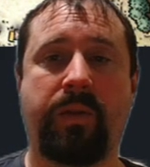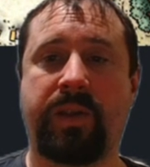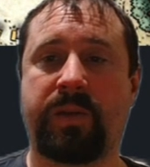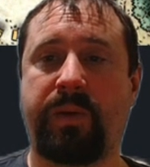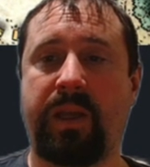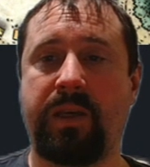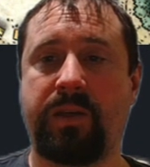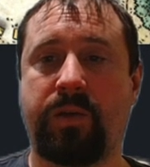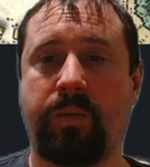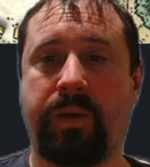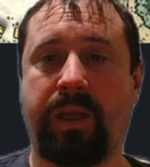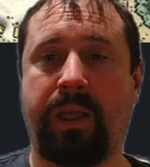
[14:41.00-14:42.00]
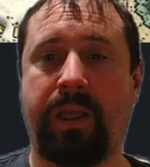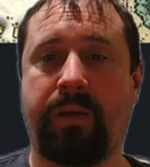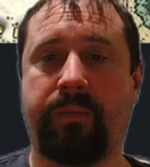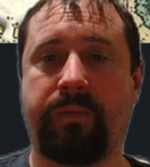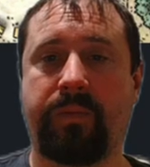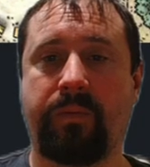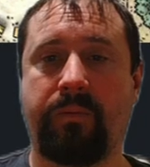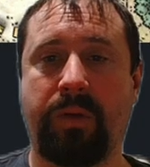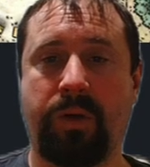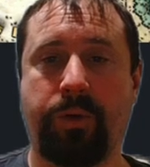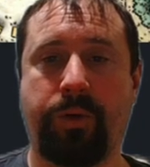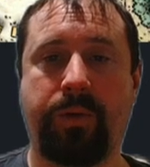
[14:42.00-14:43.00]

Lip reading: this pin to be blue,